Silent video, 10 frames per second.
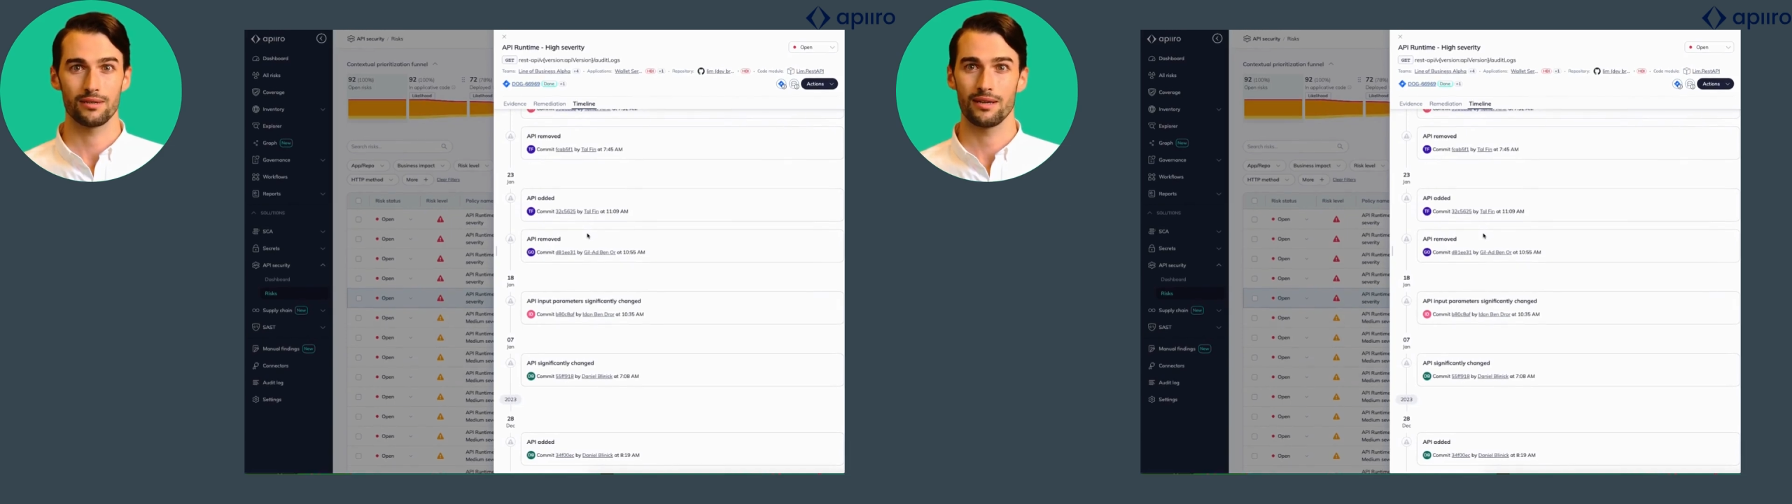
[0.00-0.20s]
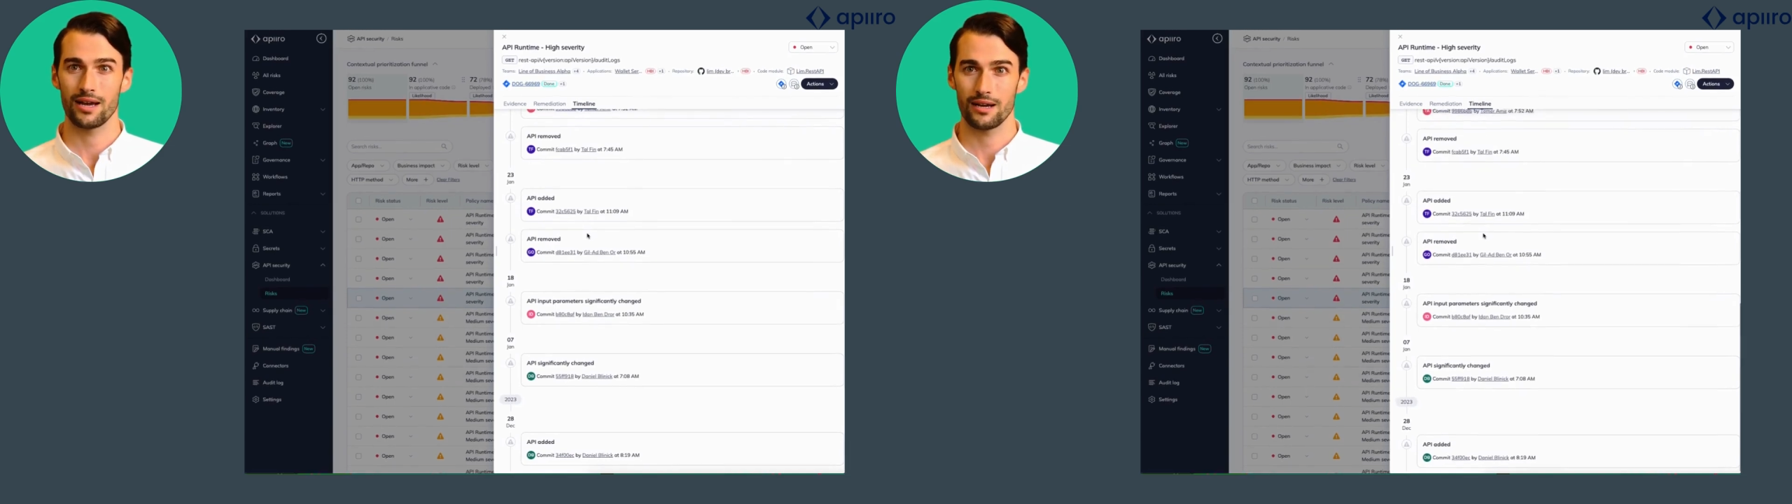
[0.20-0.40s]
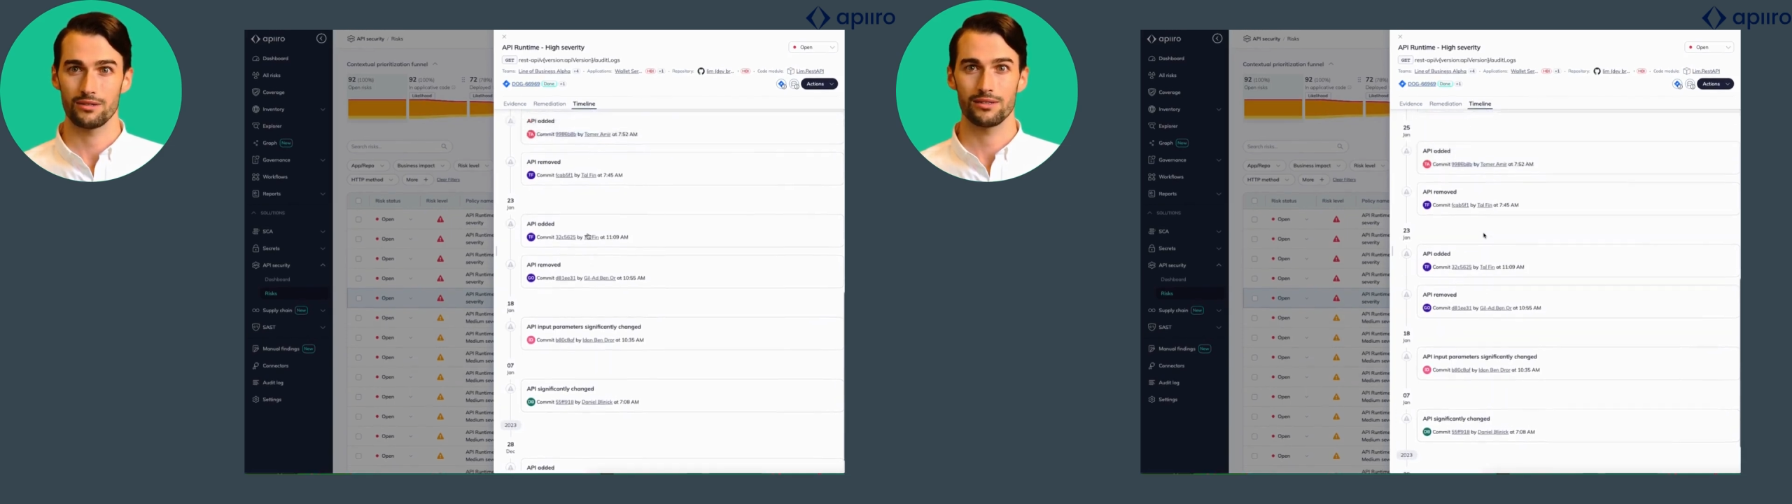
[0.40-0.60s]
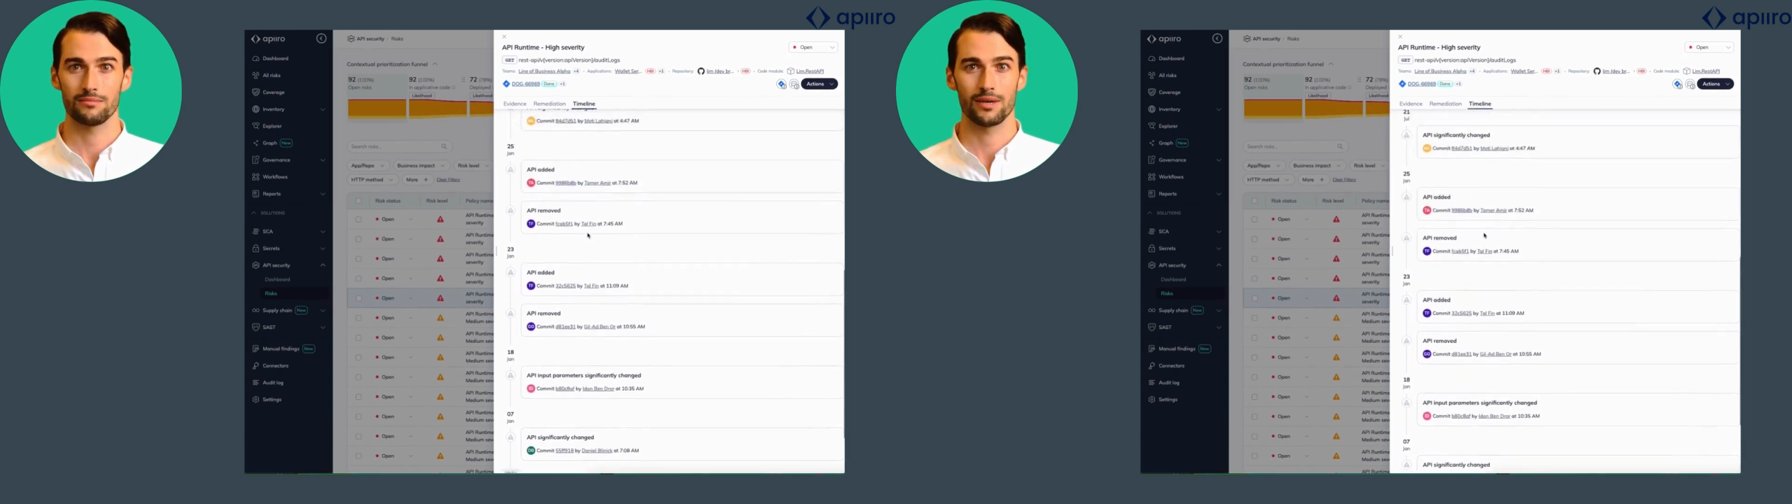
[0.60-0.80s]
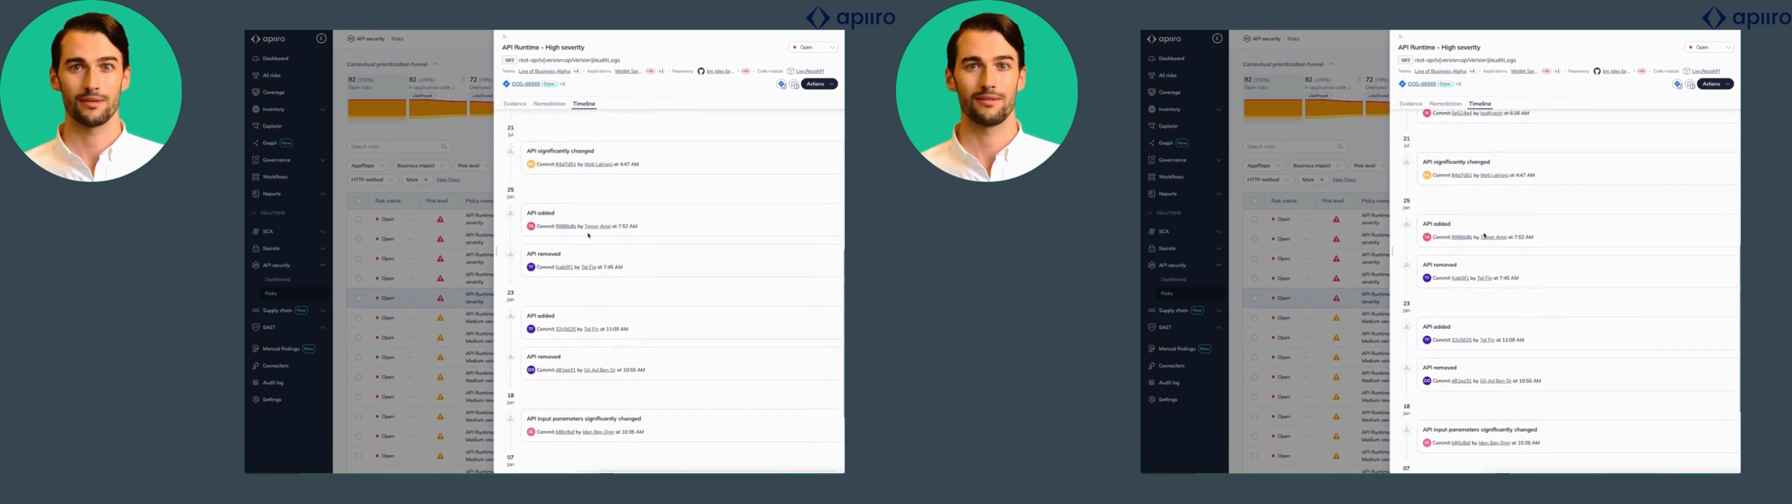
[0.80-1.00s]
the Actions
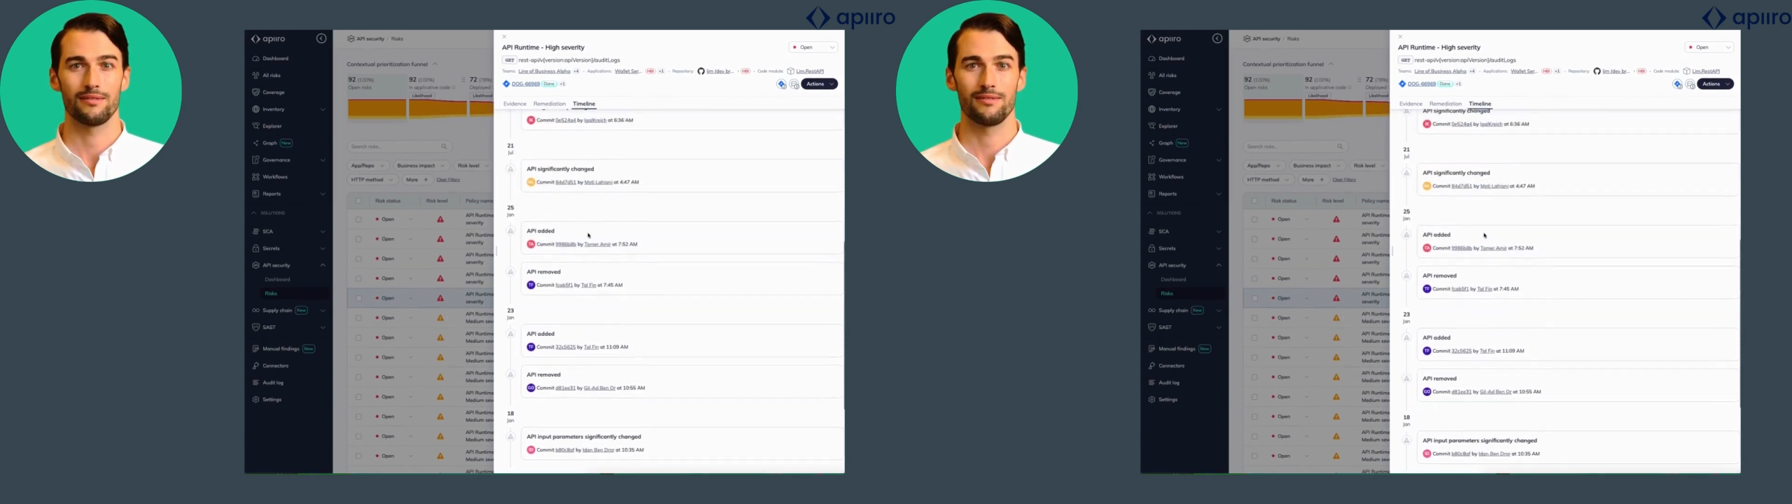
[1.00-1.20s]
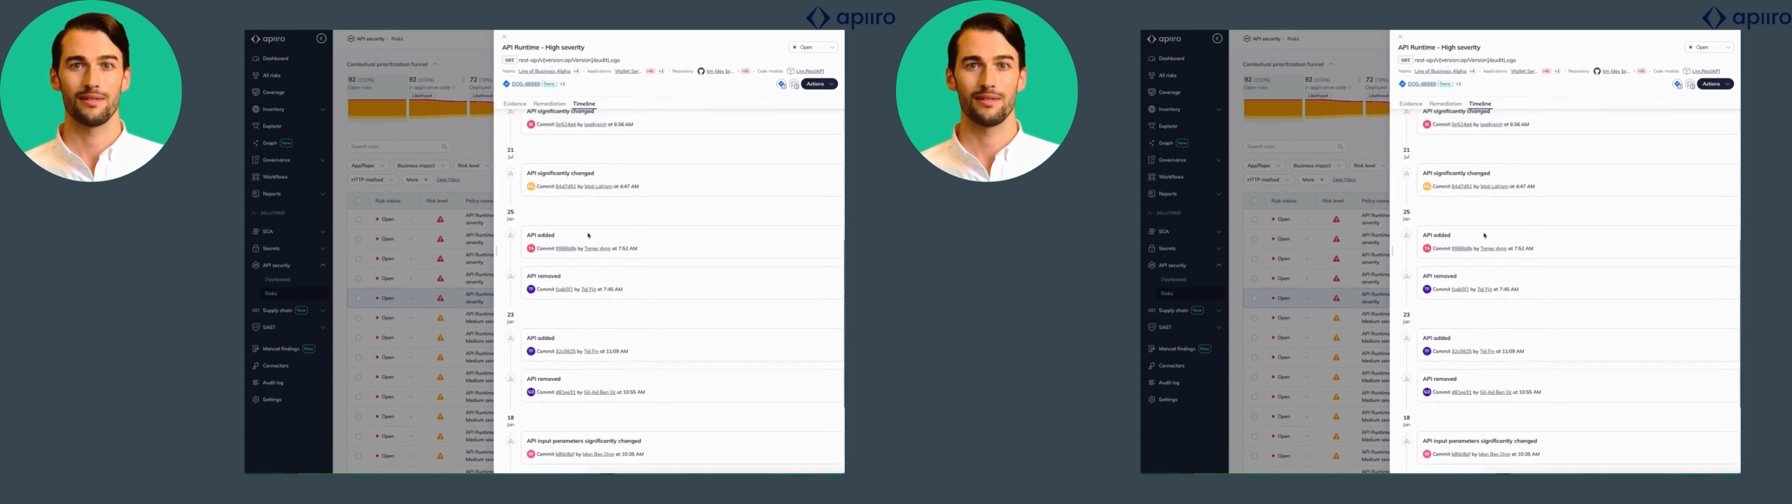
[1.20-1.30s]
button